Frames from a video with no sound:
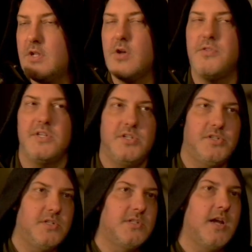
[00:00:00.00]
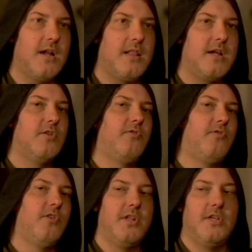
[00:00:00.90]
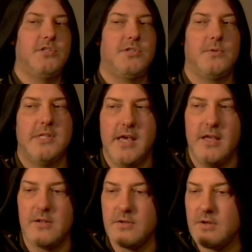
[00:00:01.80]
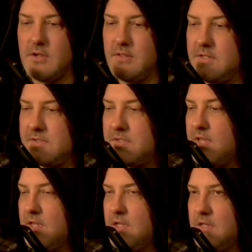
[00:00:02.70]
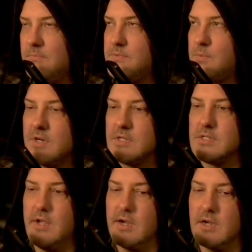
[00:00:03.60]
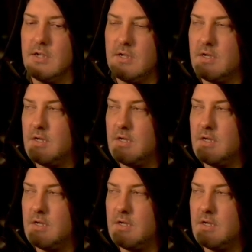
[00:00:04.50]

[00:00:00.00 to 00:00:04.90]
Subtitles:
You know, this is just kind of like the footage you get on these games where it's like,